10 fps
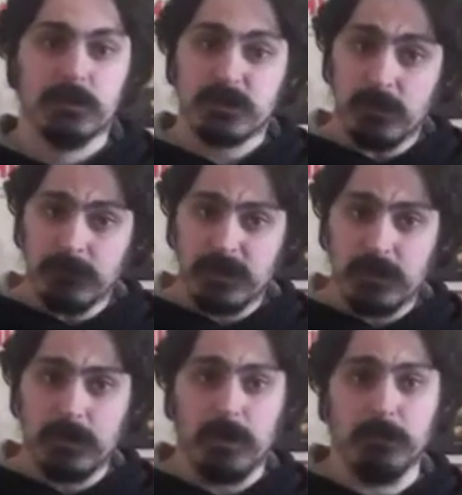
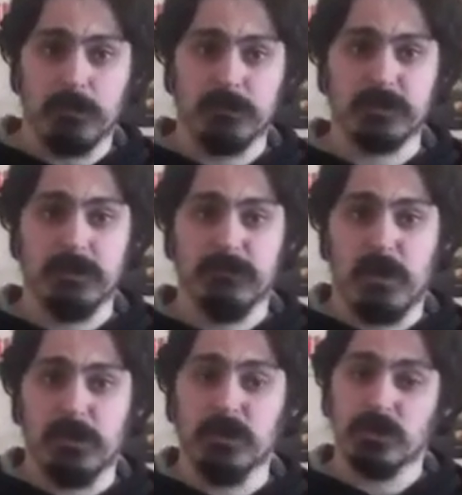Something I personally
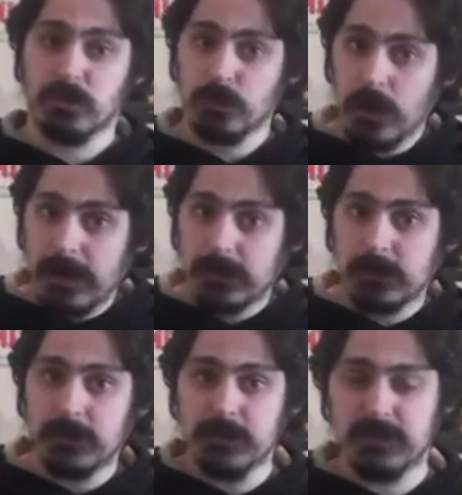find
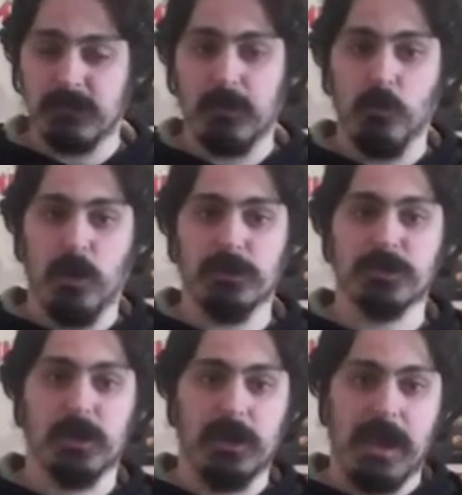distracting is if I'm
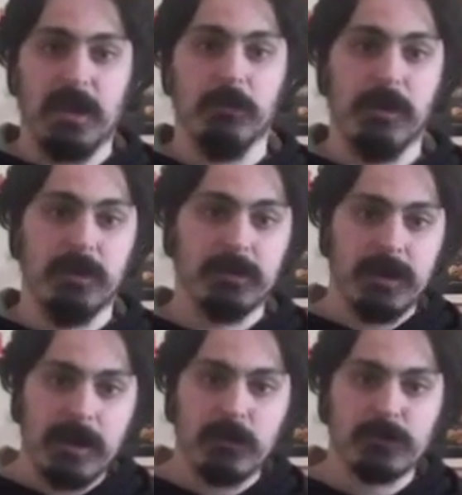watching an animated
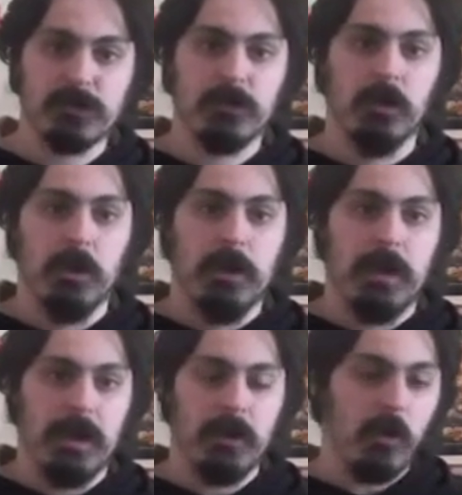character,
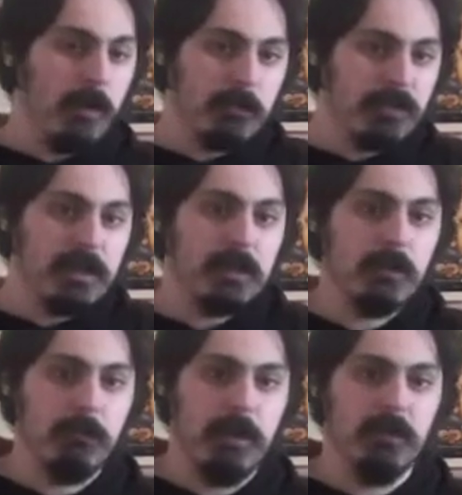and all I'm
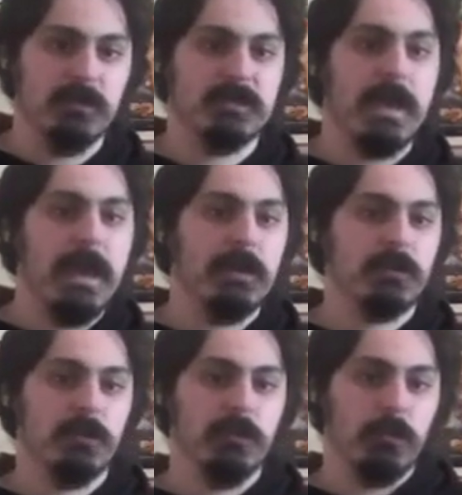thinking about is the
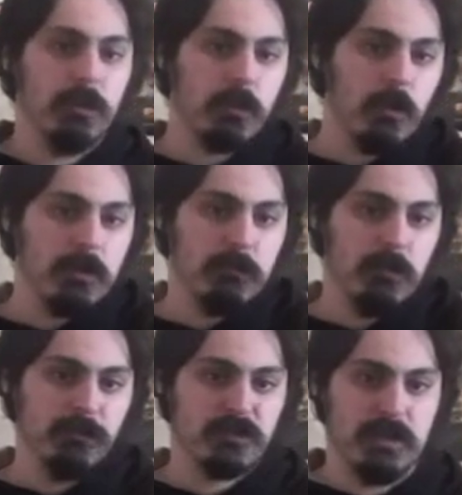actor in the recording
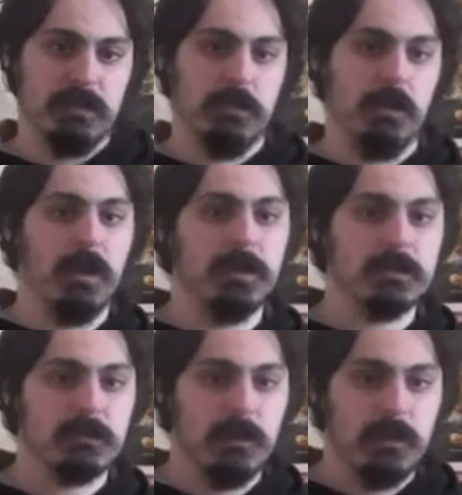booth saying their
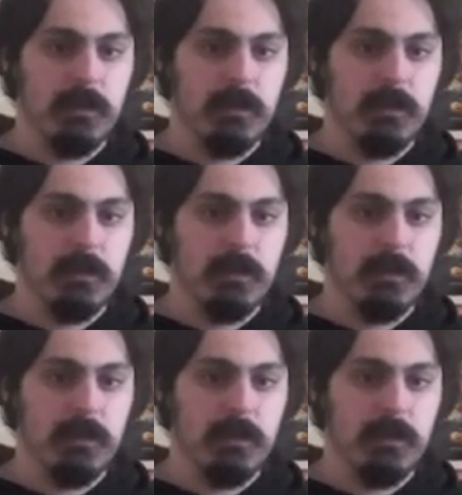lines.